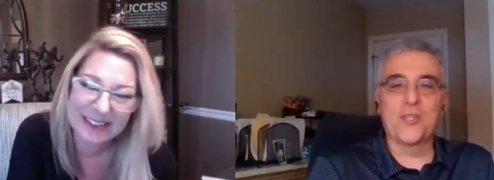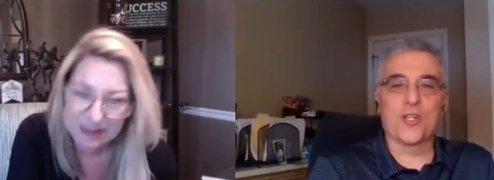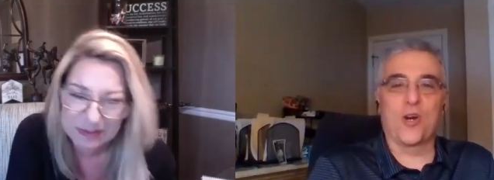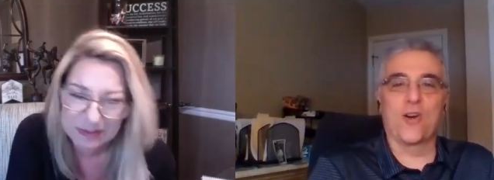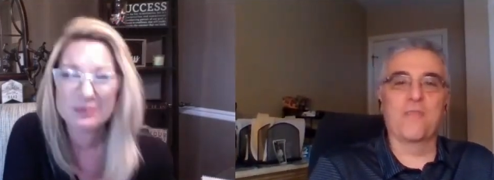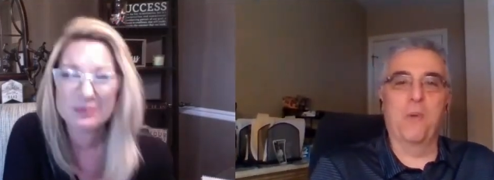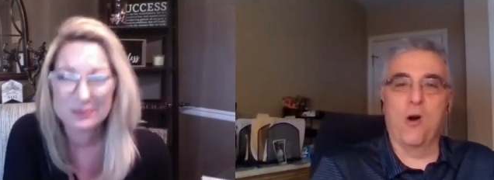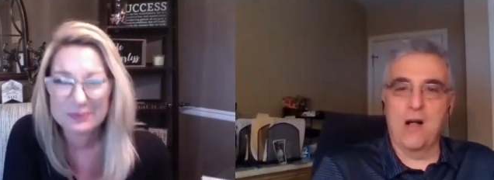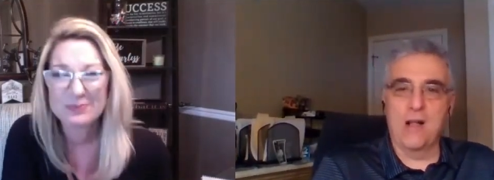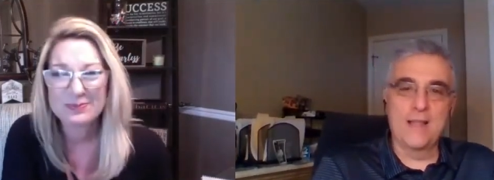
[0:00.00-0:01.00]
Speaker 1: that was a
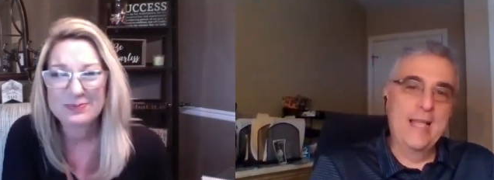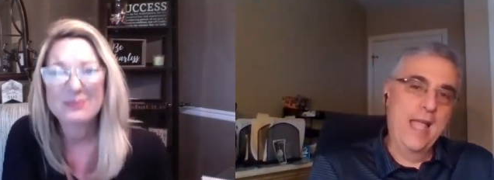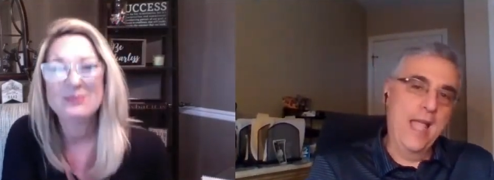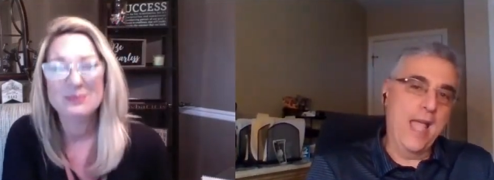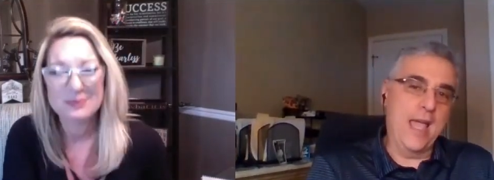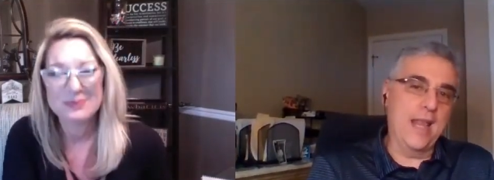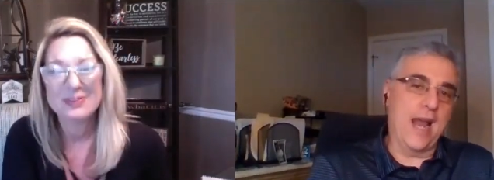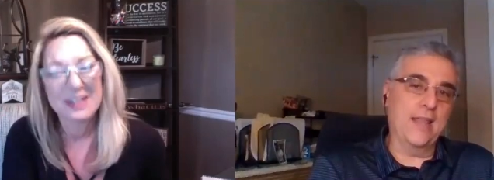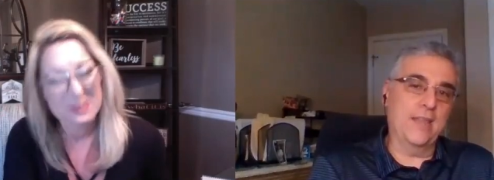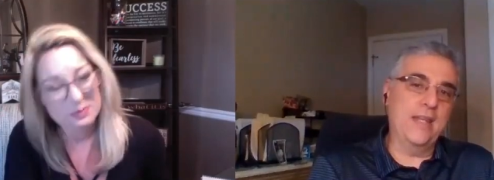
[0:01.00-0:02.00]
curveball
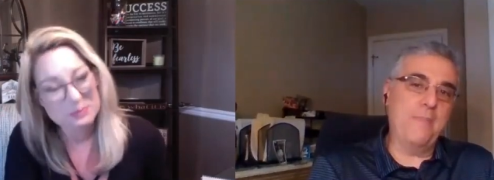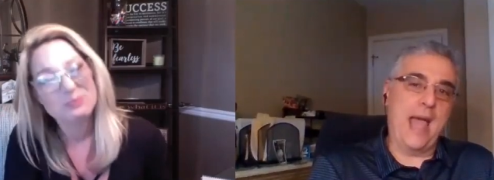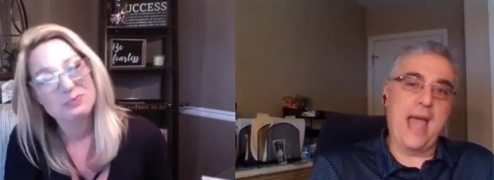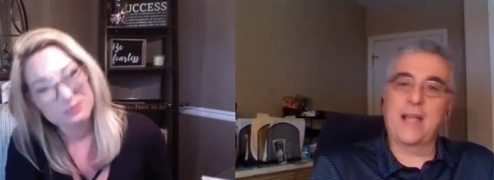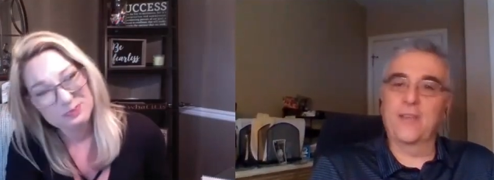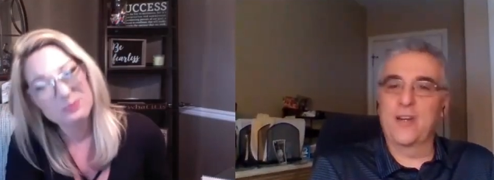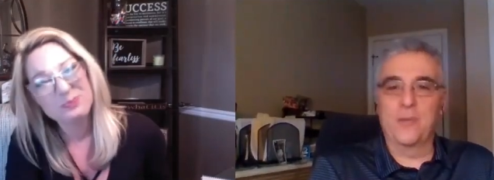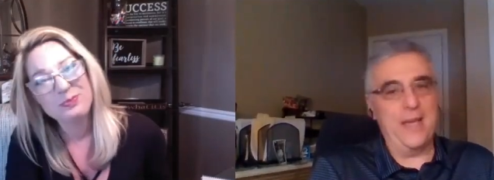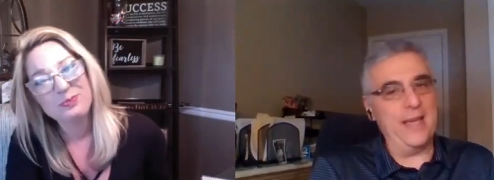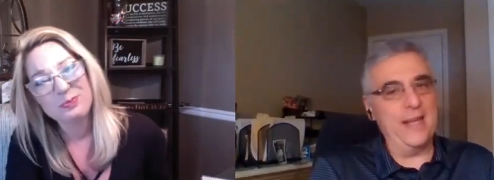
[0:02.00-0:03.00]
and I leaned back a
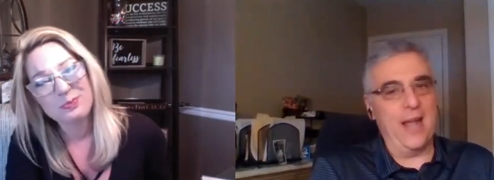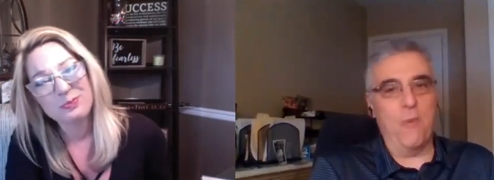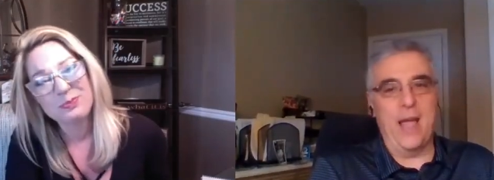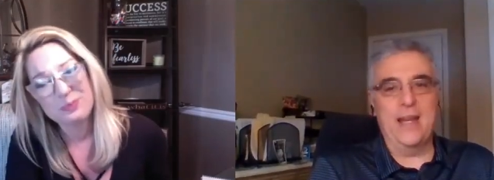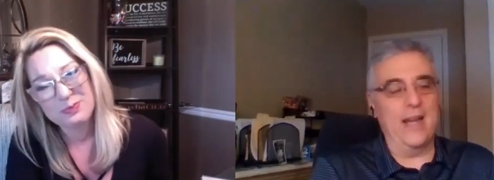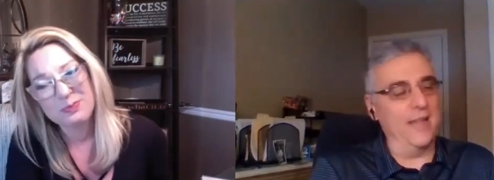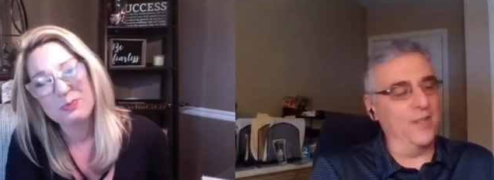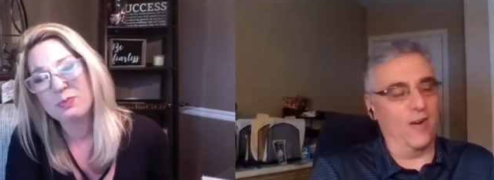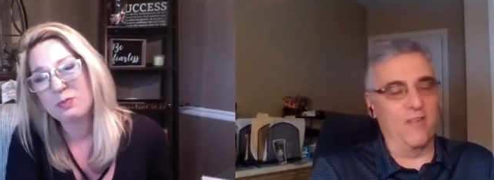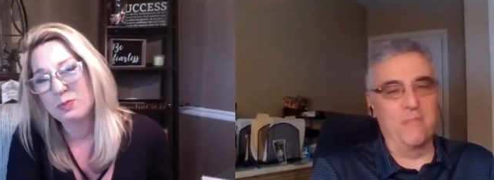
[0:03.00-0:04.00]
little bit and I waited
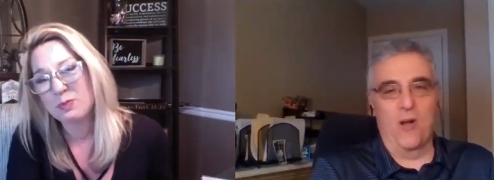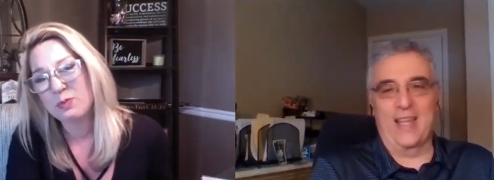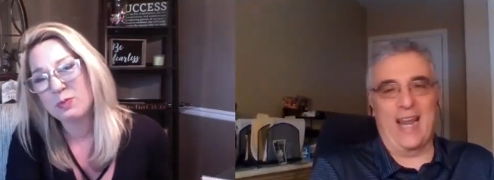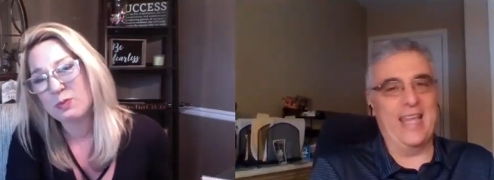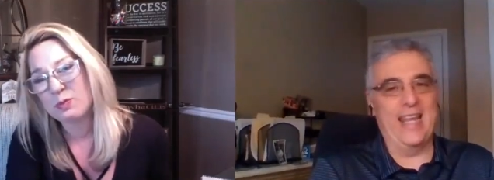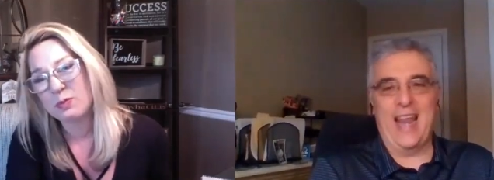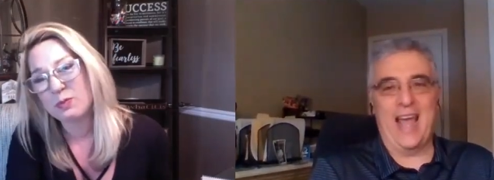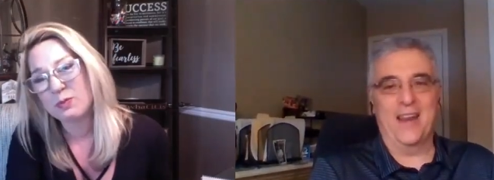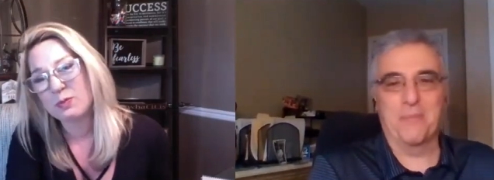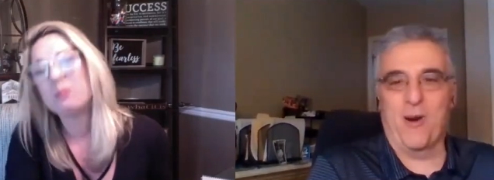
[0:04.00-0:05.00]
on the curveball and I hit
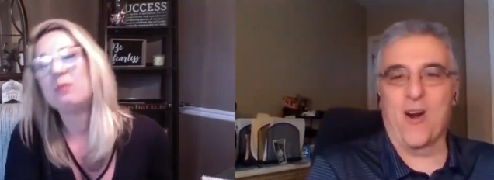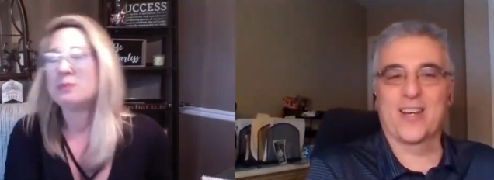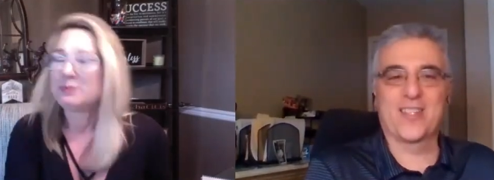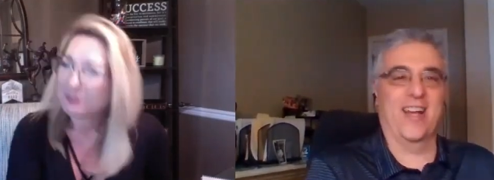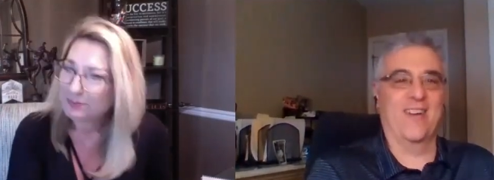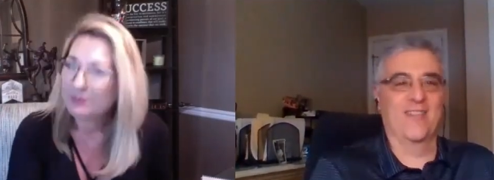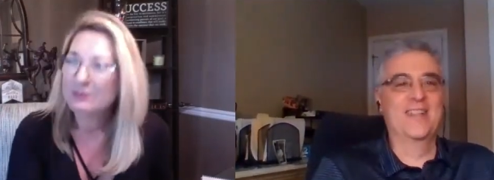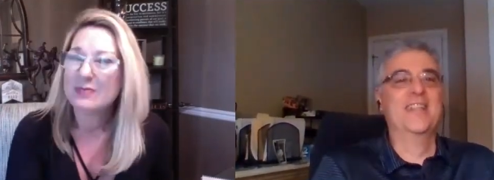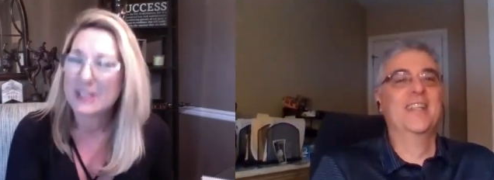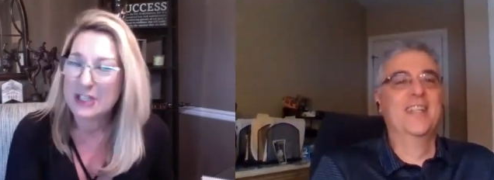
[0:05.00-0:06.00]
it out of the park.
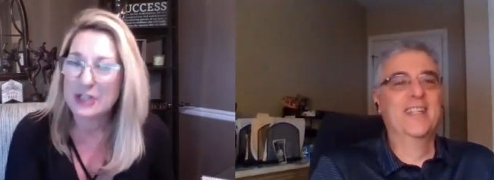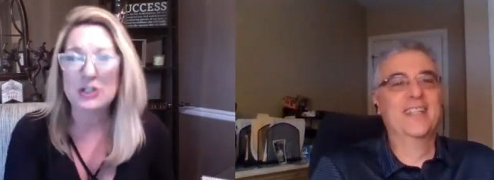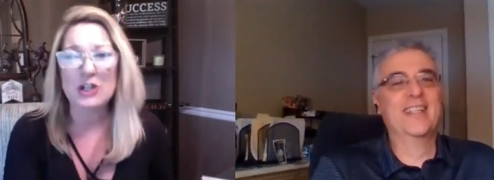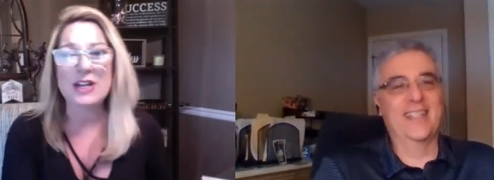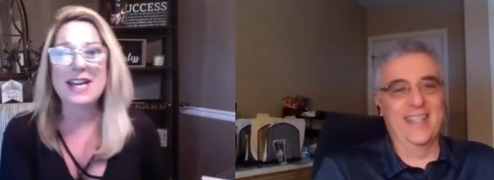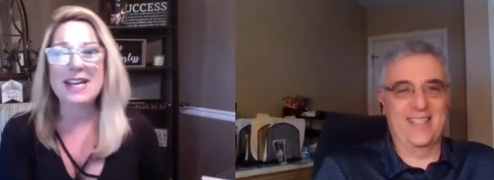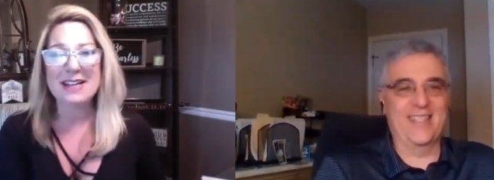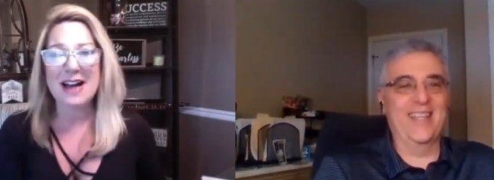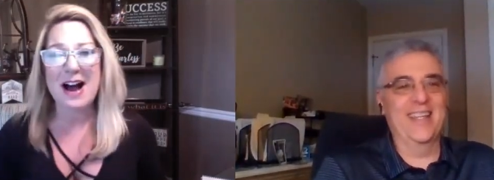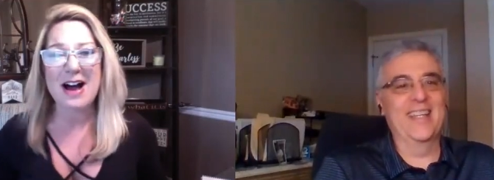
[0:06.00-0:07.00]
So you
Speaker 2: sure did.
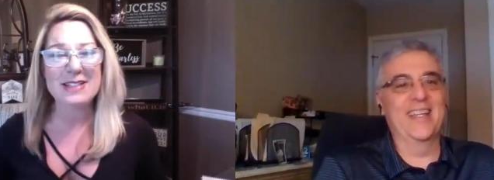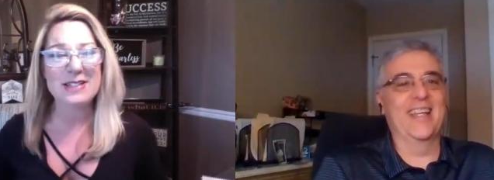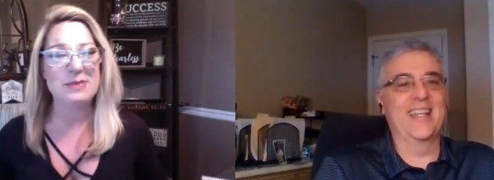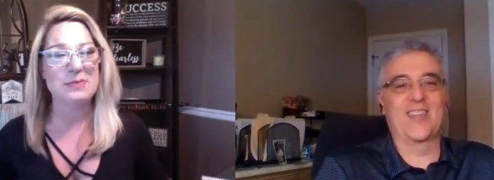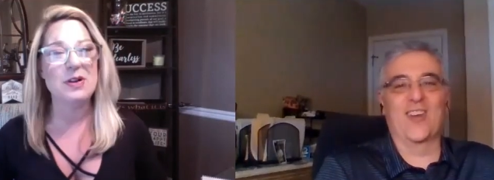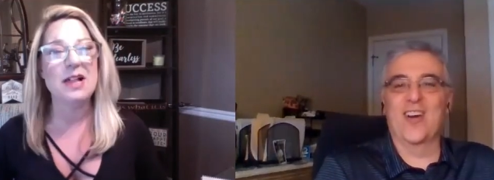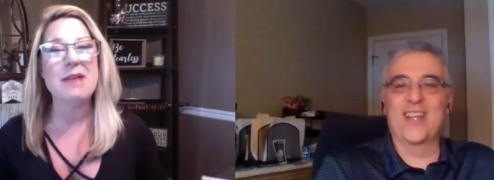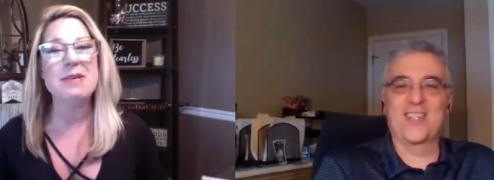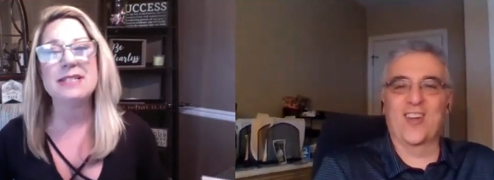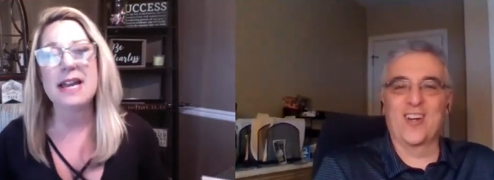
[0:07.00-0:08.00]
Awesome. Well, I'm it's
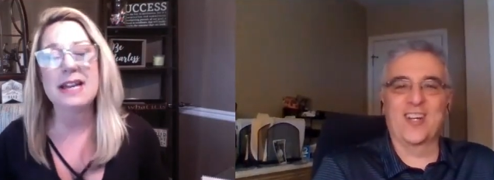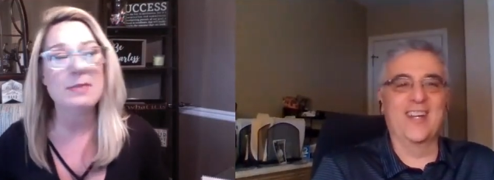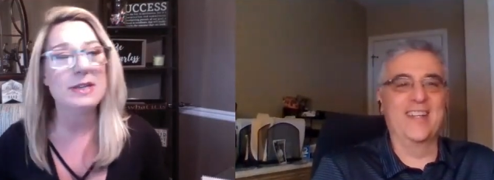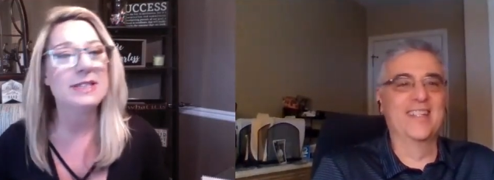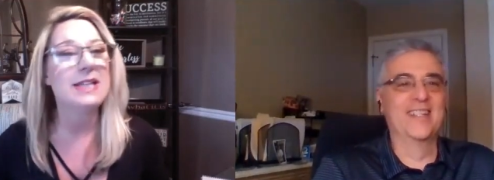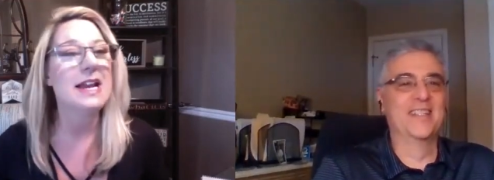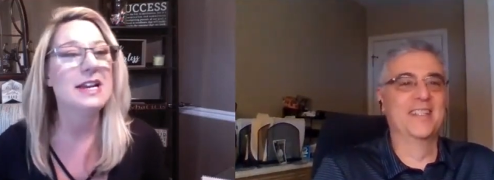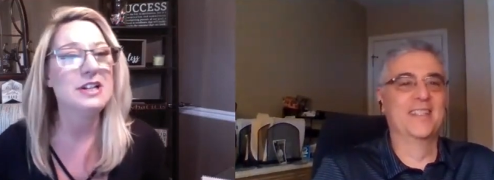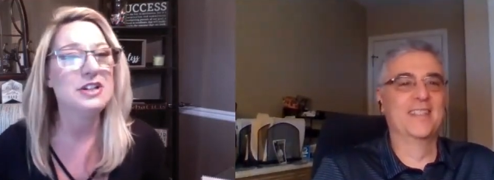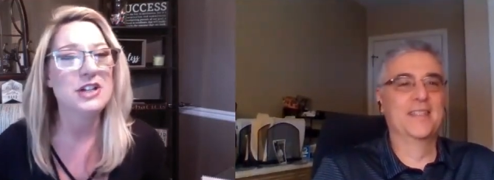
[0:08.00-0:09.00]
excited. All, I'm excited good. to
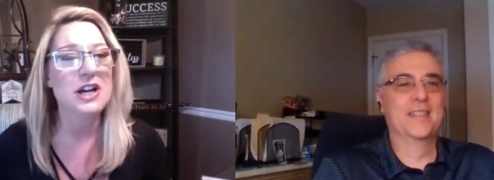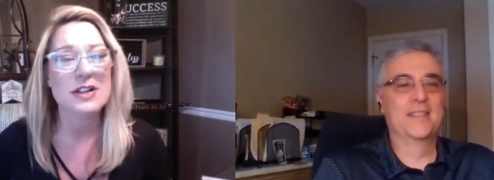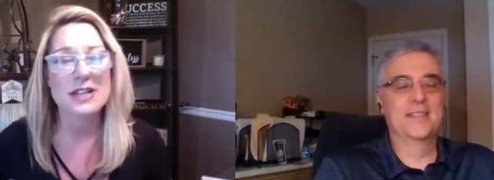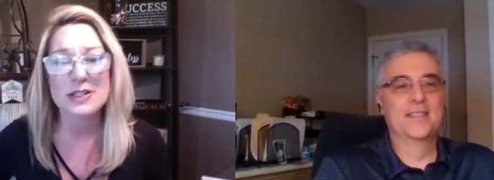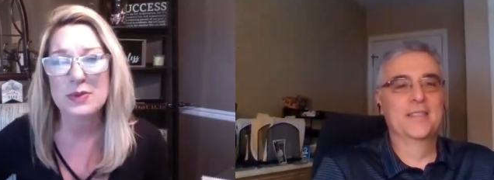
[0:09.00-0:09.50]
share this with